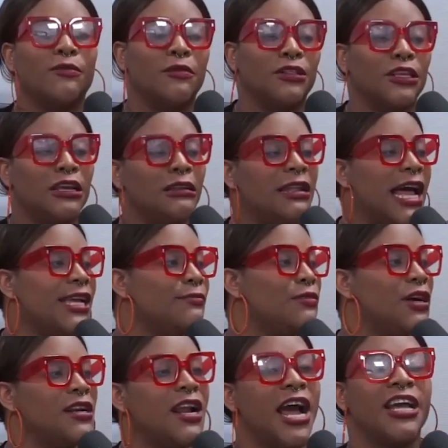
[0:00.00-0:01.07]
whether you like
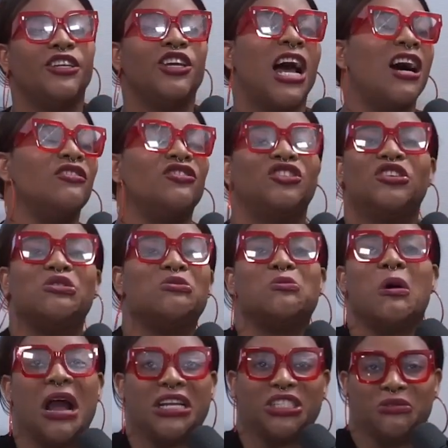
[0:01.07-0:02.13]
me or not, y'all still
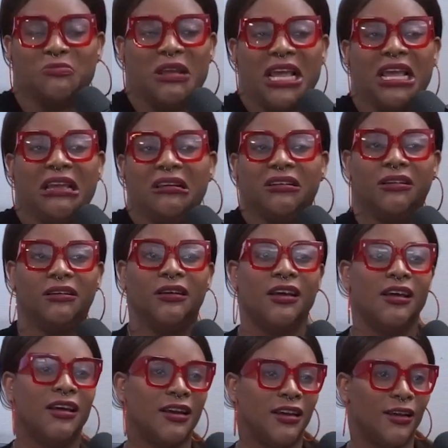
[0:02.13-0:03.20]
watch me.
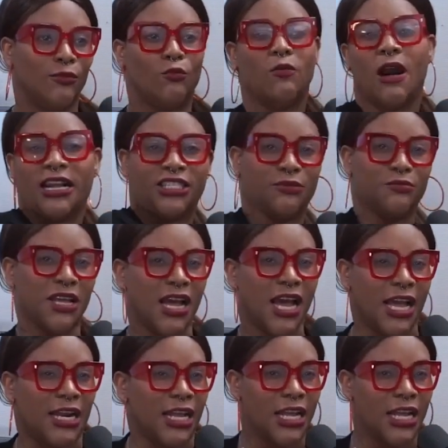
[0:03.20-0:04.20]
You took time watch me, your honey.